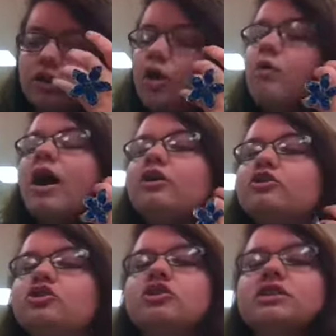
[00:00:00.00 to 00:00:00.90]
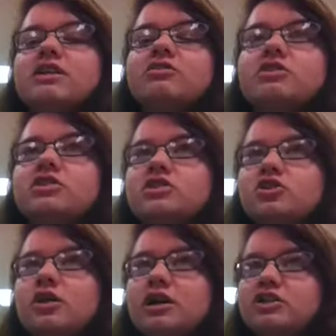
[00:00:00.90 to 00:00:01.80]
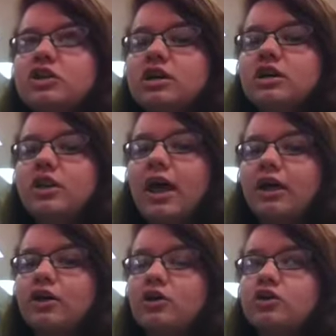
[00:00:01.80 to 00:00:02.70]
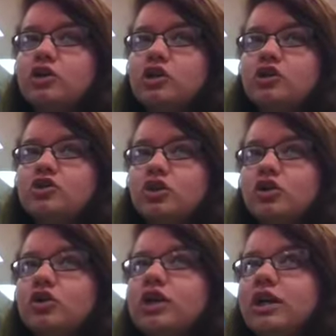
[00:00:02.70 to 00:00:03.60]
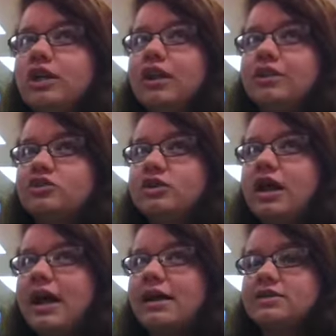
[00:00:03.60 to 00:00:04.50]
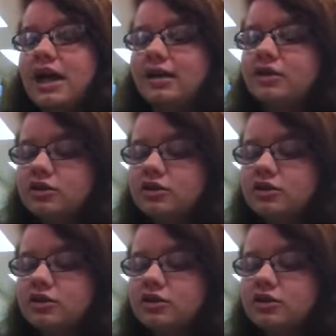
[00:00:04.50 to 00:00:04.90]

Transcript: No, why don't you just give this to us, like, during class, like,